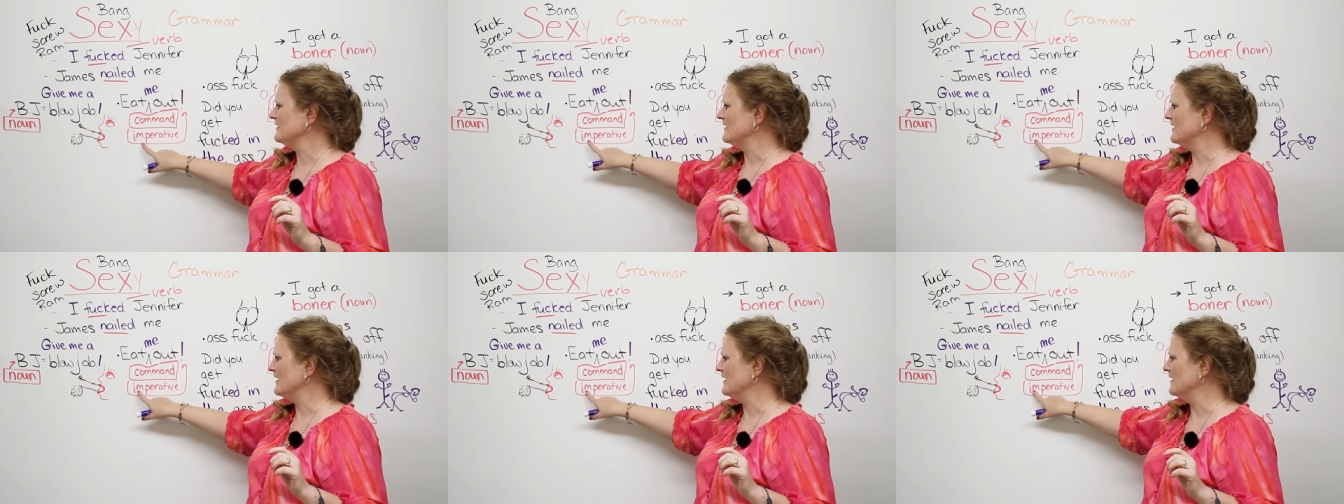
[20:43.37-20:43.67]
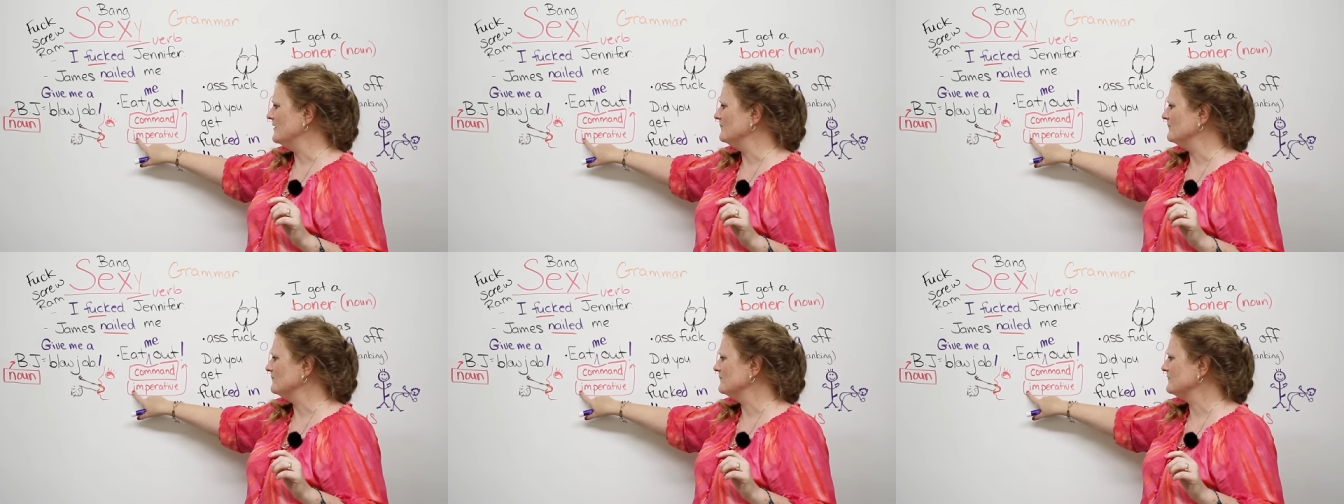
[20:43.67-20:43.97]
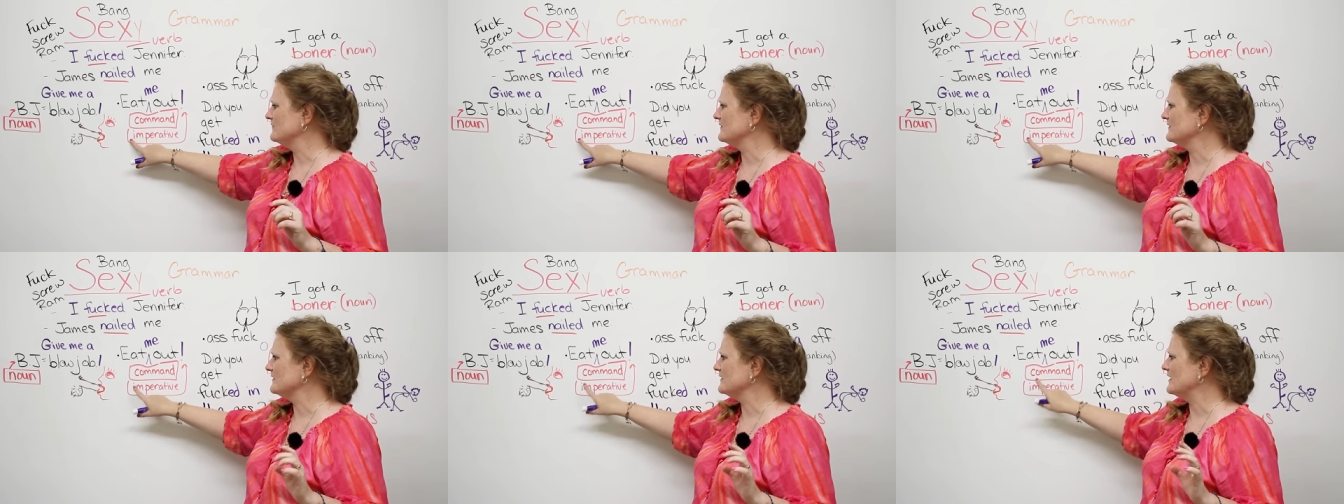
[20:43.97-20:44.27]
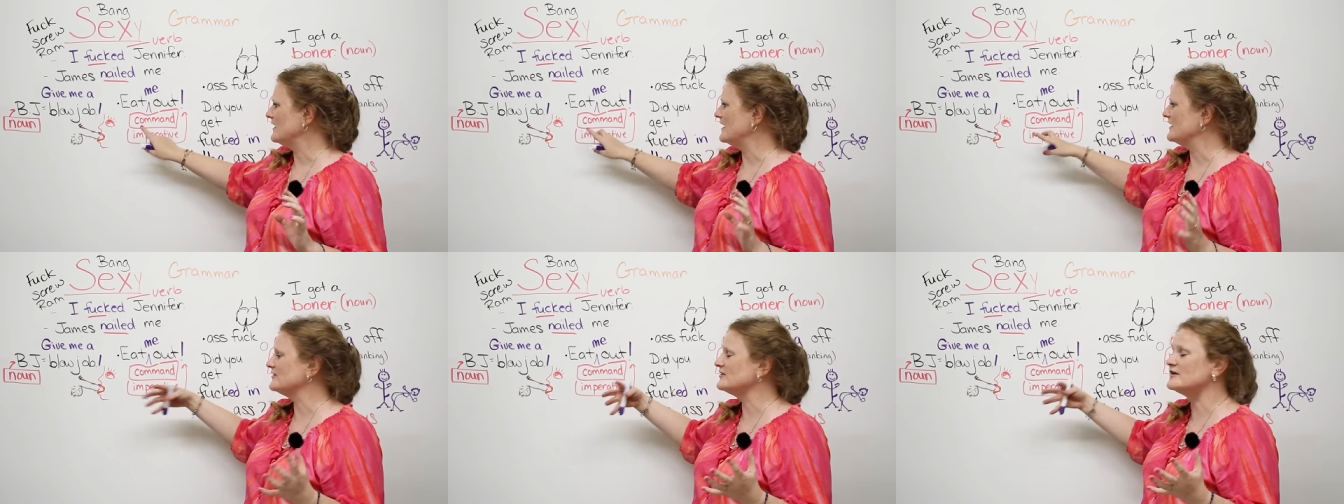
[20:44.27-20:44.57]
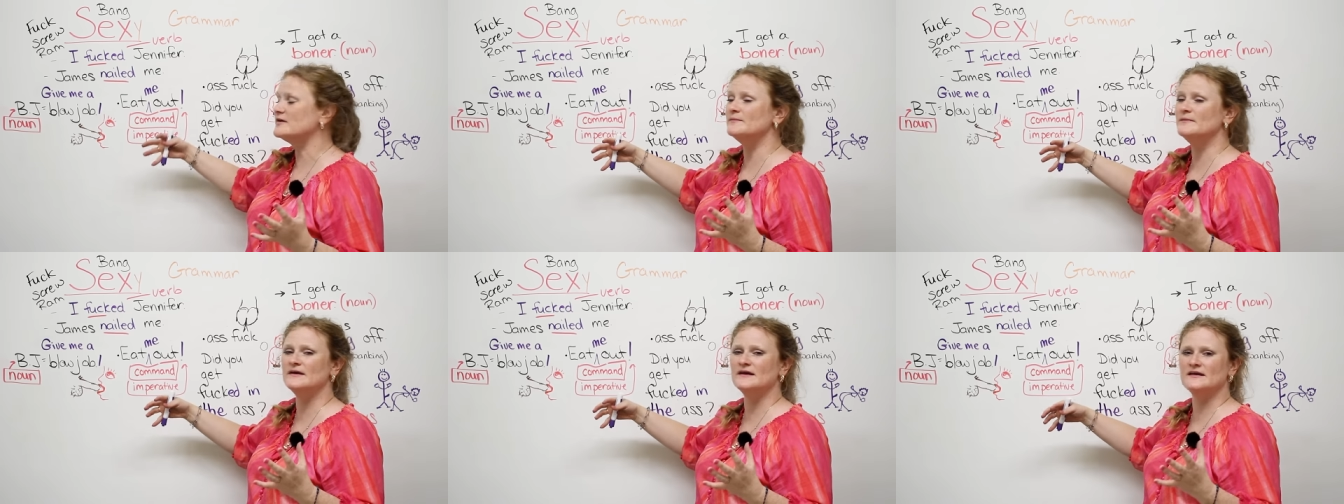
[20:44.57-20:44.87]
um, as a
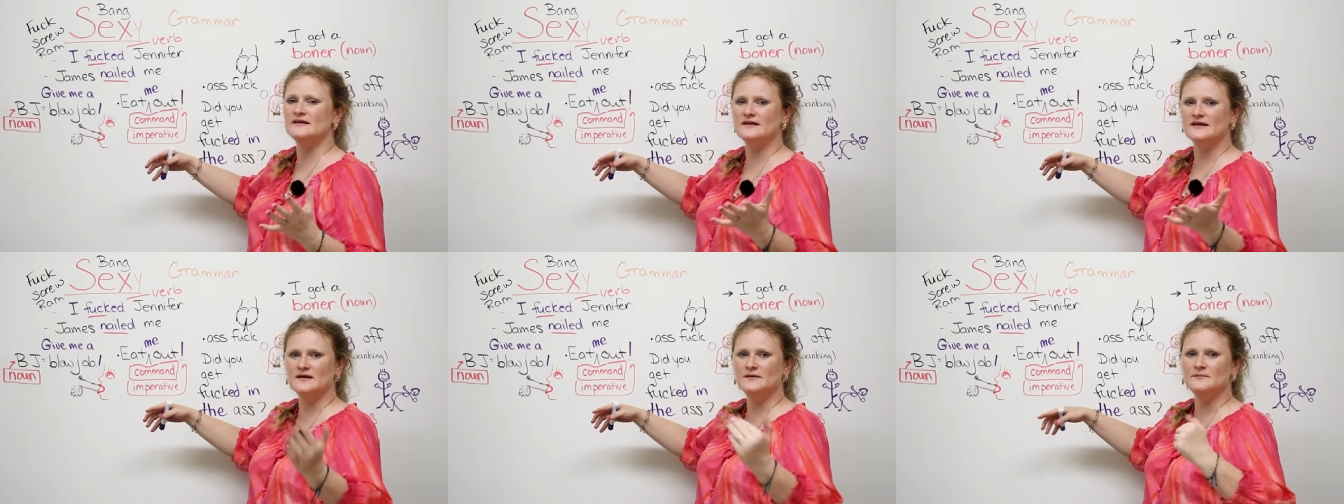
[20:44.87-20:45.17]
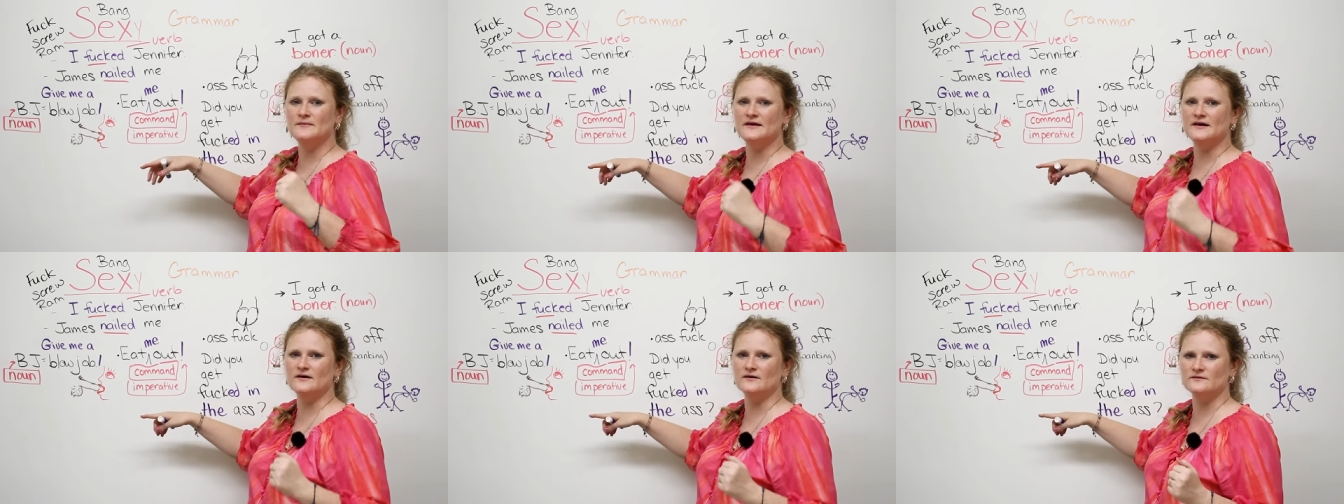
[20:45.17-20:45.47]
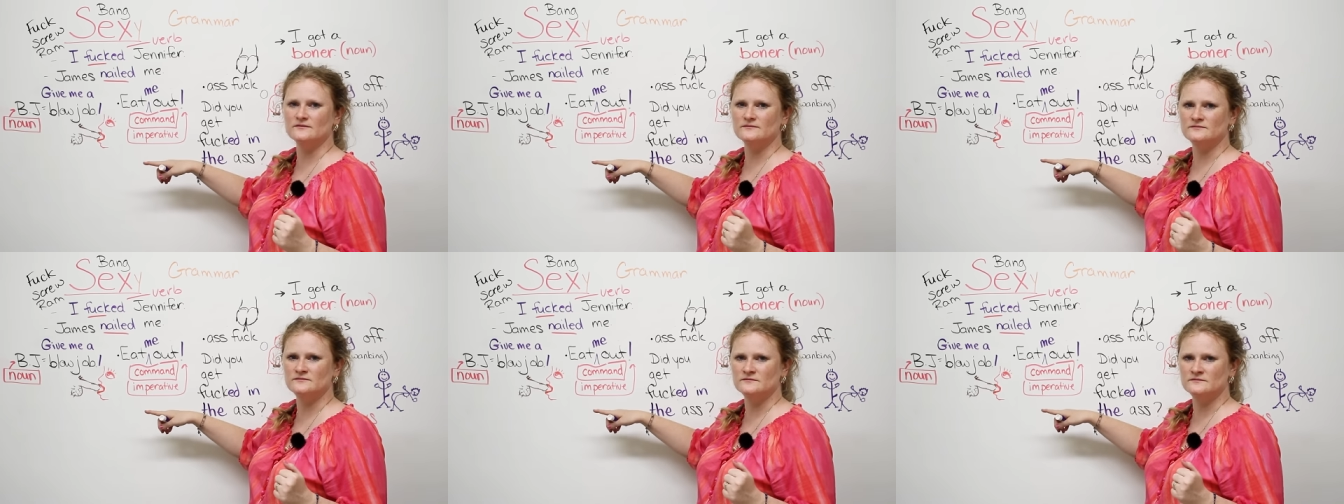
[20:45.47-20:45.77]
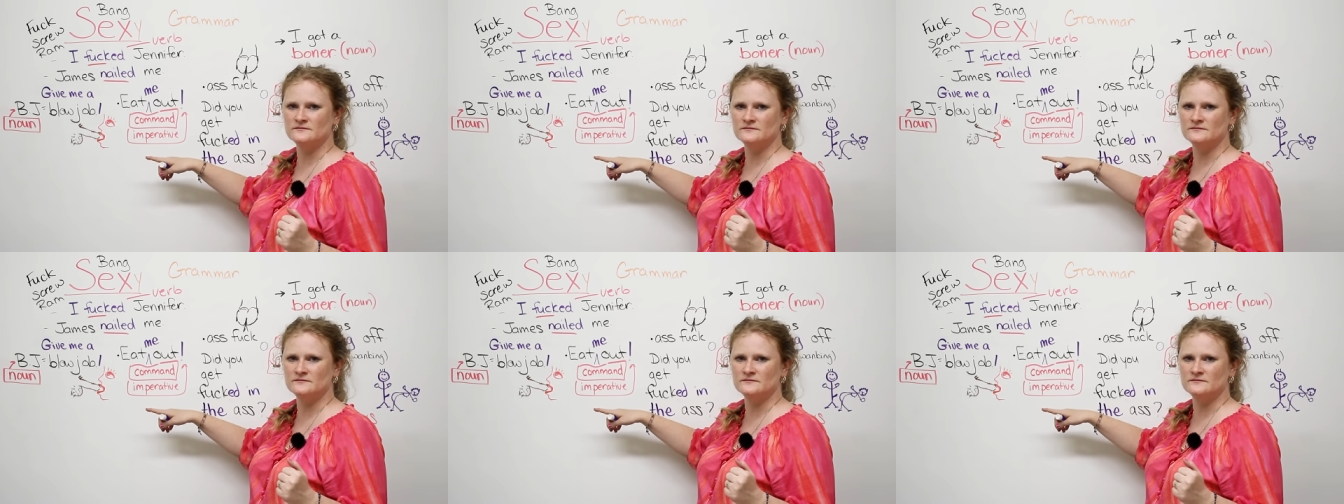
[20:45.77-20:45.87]
command, eat me out.